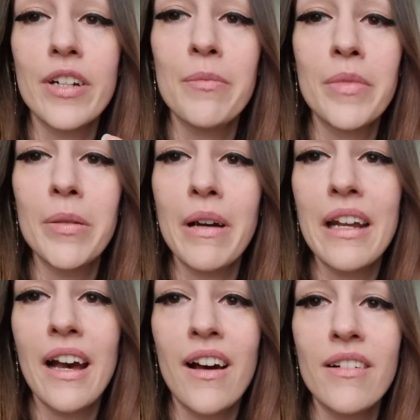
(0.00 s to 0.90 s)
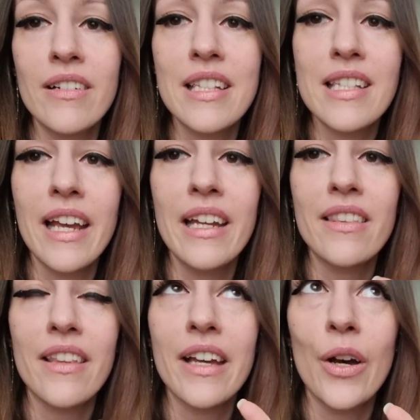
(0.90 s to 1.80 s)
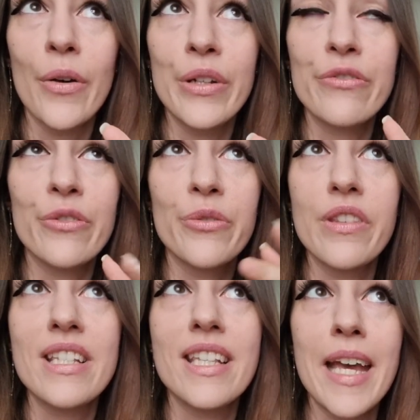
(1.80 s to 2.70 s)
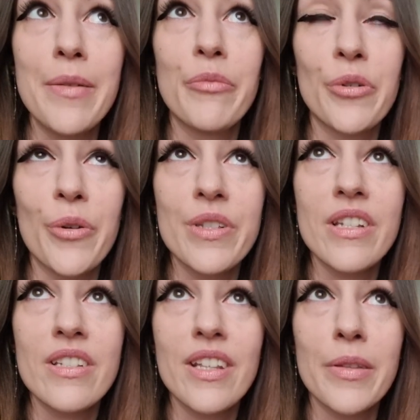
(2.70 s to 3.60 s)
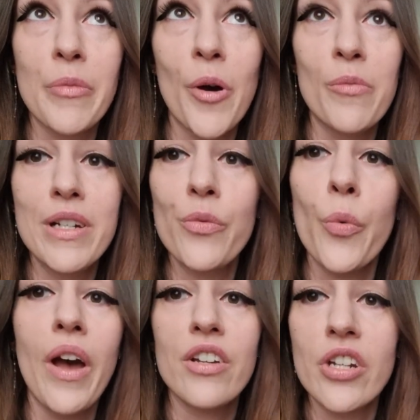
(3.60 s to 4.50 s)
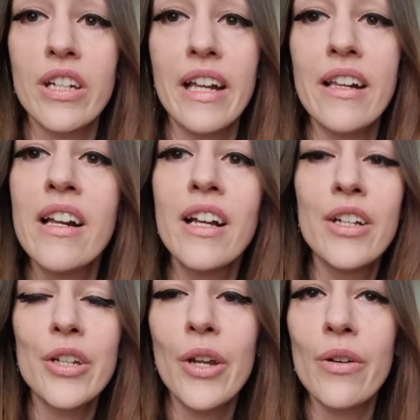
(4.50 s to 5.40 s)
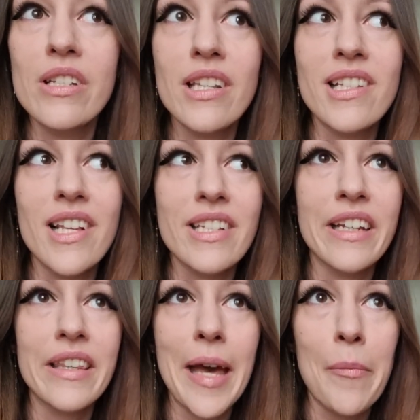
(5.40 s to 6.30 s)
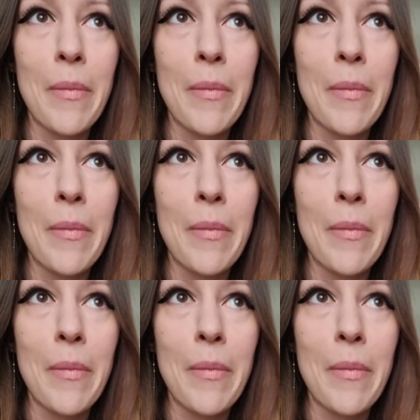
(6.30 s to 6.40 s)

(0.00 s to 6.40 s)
written me by now and saying that they're going through the same process at the moment where Chanel, you know, is assessing their